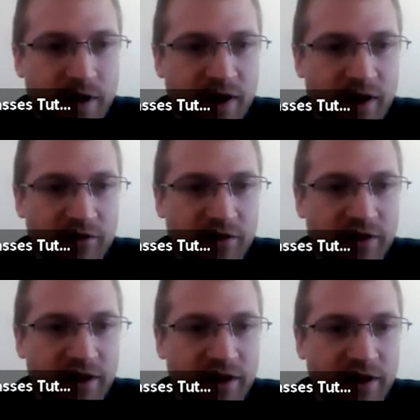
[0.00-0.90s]
I think I
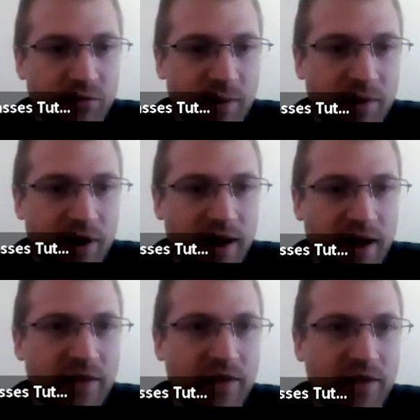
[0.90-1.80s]
just need to
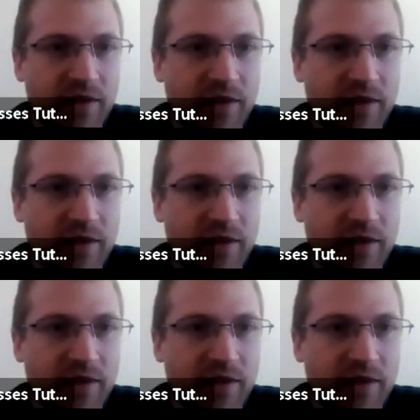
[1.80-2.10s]
replicate these